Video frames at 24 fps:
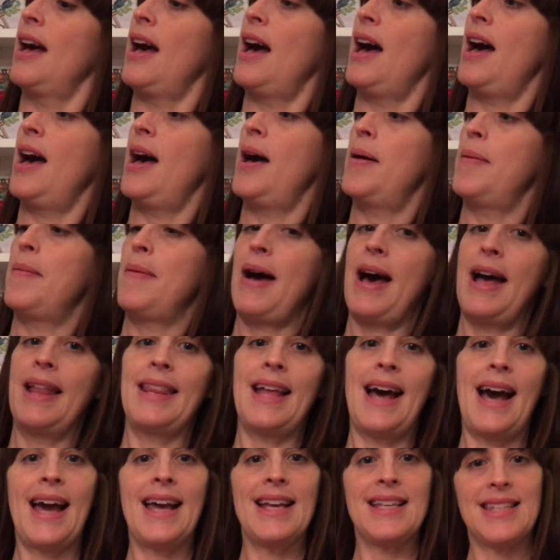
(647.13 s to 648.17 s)
And
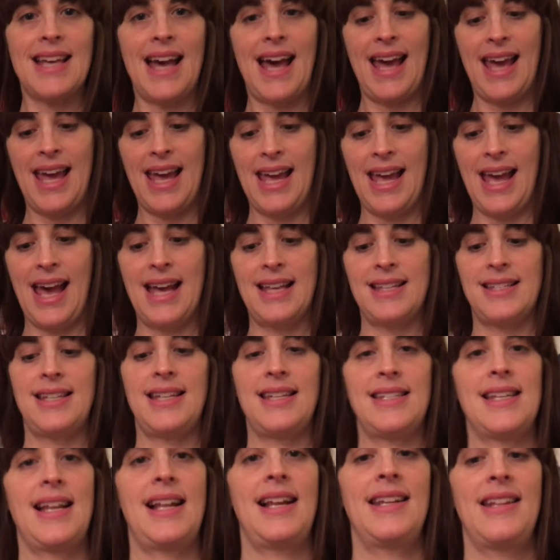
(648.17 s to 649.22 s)
that is a
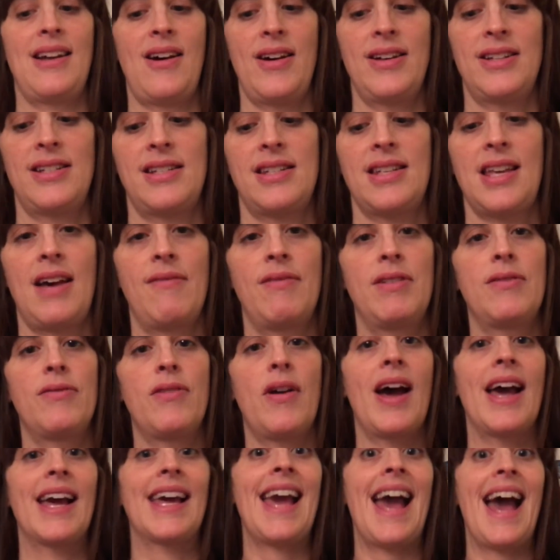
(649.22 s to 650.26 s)
Etsy seller that I discovered
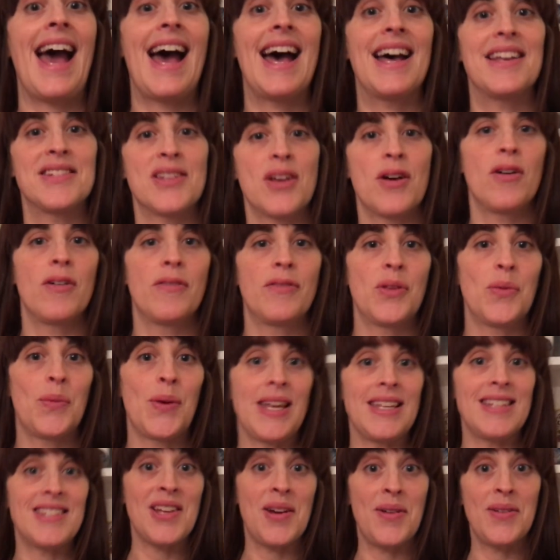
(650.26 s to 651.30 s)
by Kaz of the
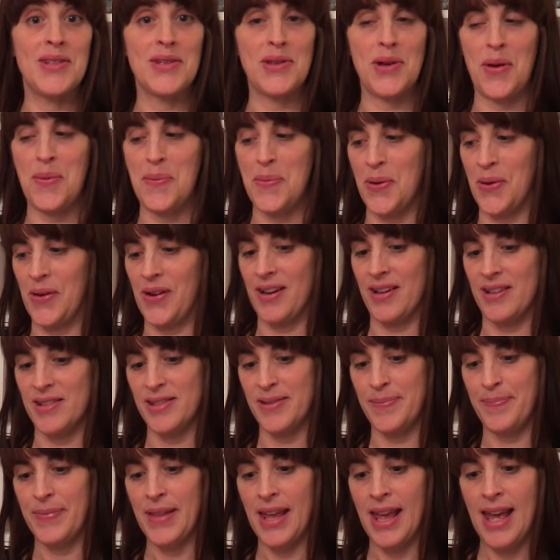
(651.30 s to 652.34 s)
We So and So
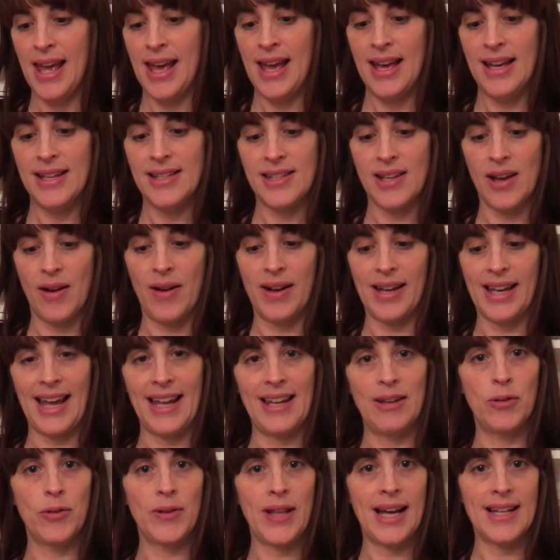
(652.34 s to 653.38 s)
podcast. So I'm
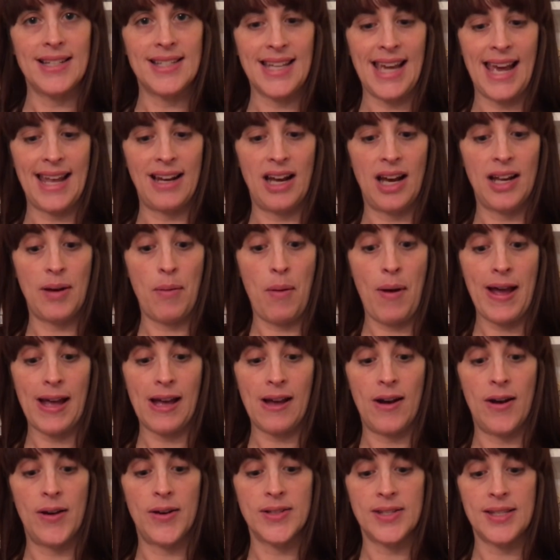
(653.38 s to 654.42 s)
getting all that together, and I
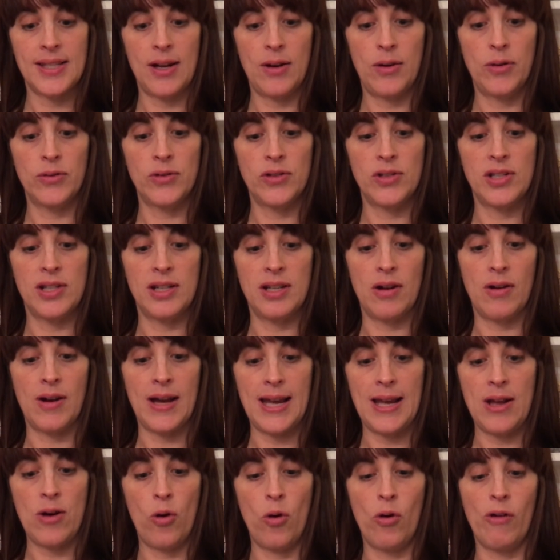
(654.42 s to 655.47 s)
might cast that on
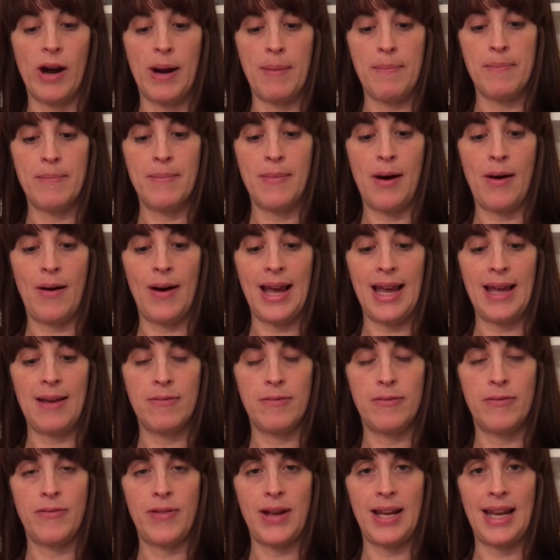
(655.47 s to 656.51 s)
tonight, or I might
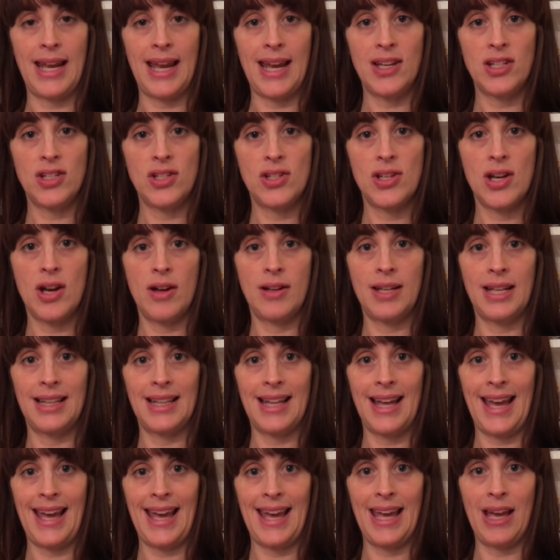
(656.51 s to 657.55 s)
finish
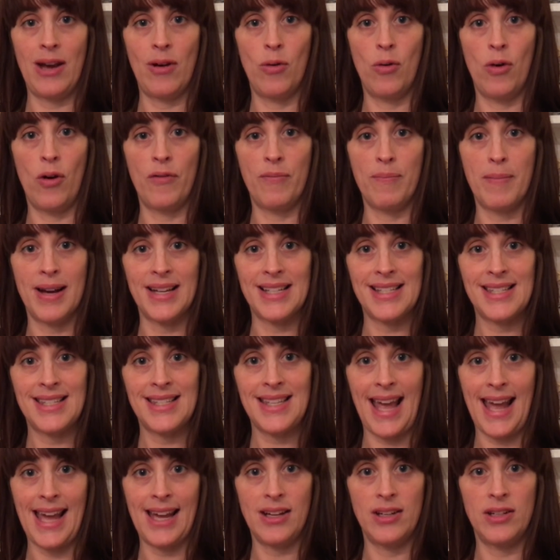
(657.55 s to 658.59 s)
turning the heel of my
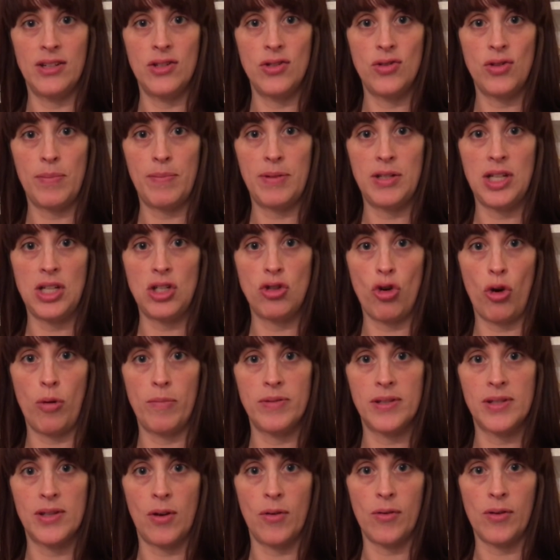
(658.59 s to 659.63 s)
second drippity
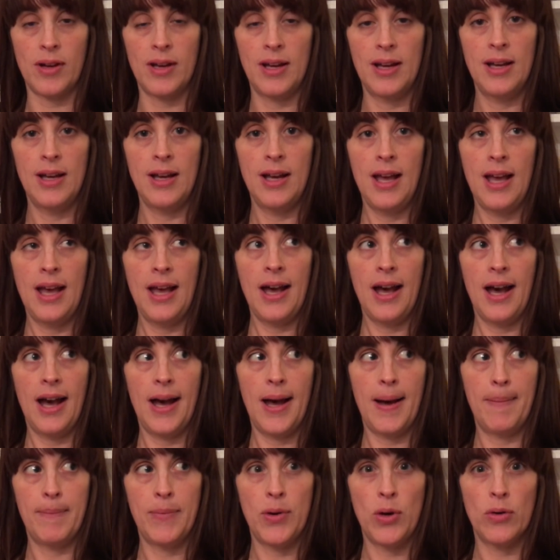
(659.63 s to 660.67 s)
drop sock.
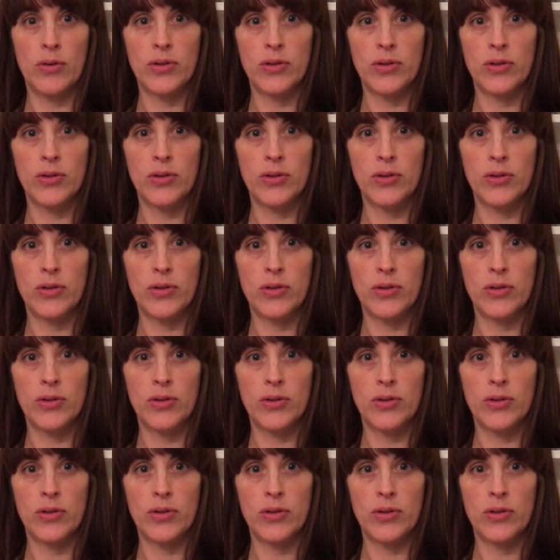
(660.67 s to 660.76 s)
I'm